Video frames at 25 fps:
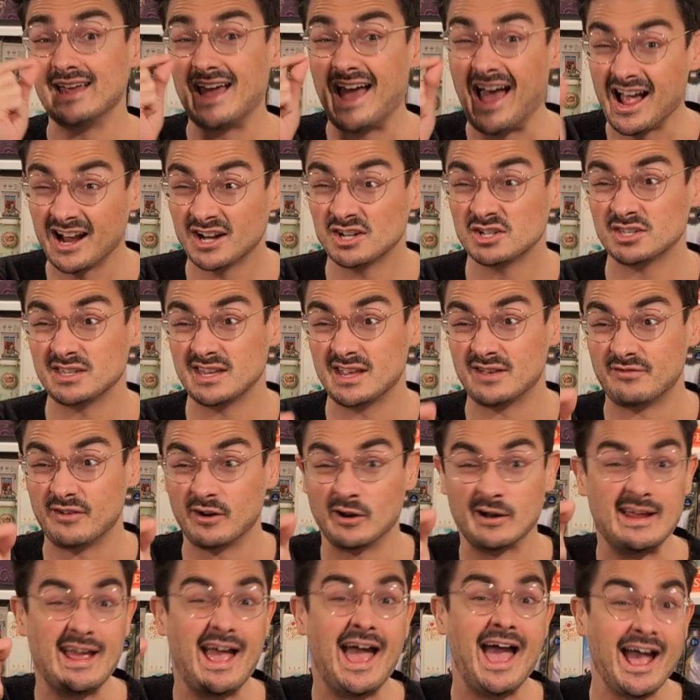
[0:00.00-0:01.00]
actually a
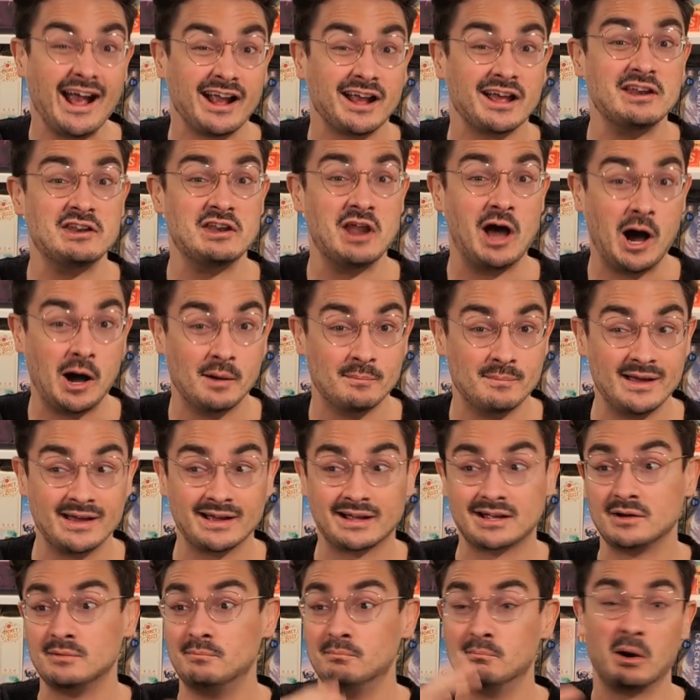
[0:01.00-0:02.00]
very
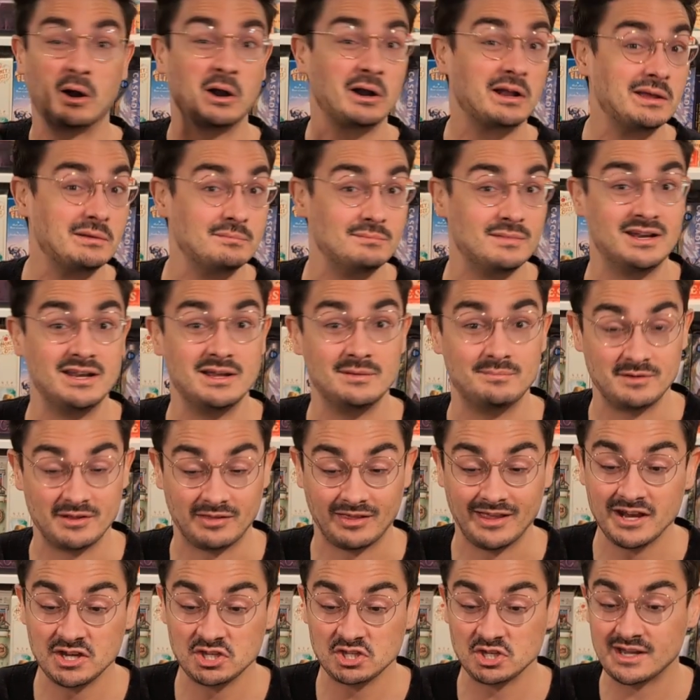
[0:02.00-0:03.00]
economic market
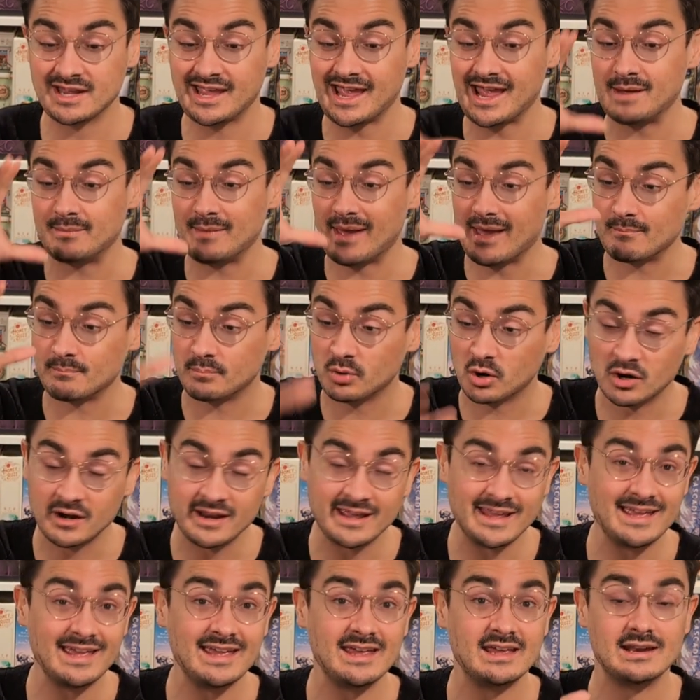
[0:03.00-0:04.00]
manipulation game and
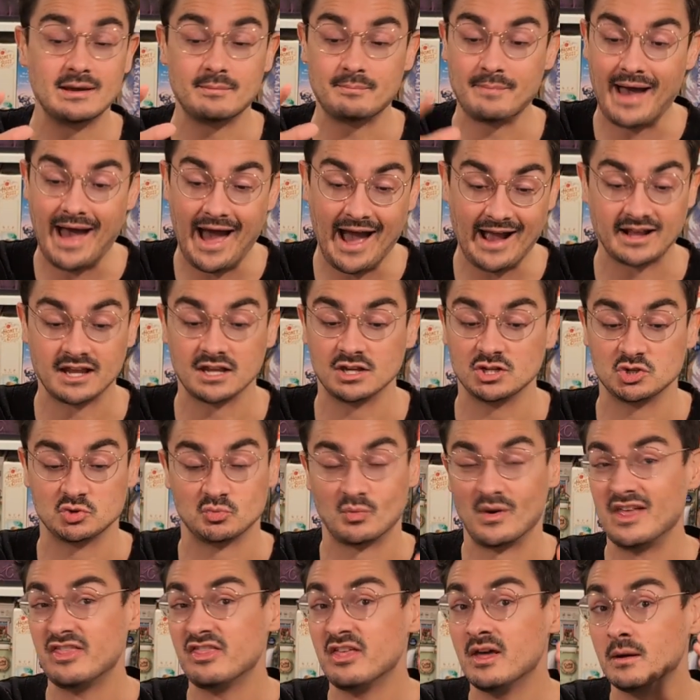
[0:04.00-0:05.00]
putting it in a package
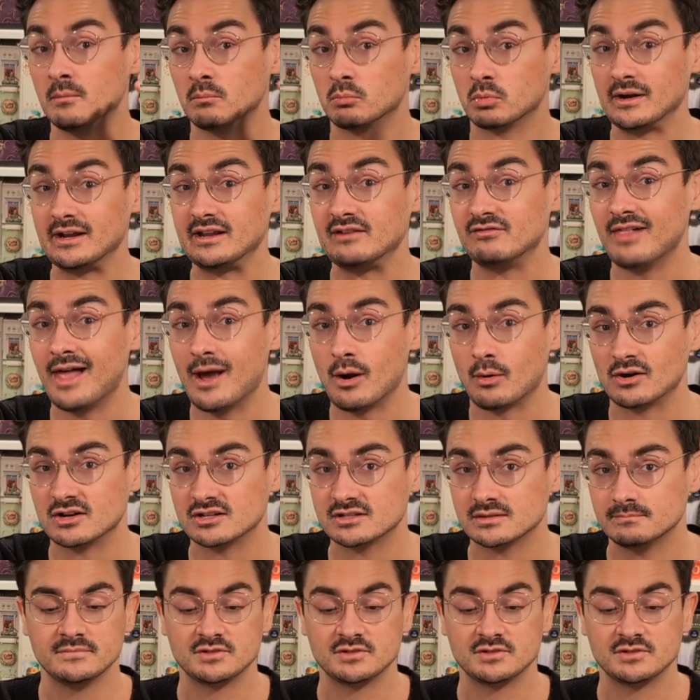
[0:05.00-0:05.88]
with pretty flowers.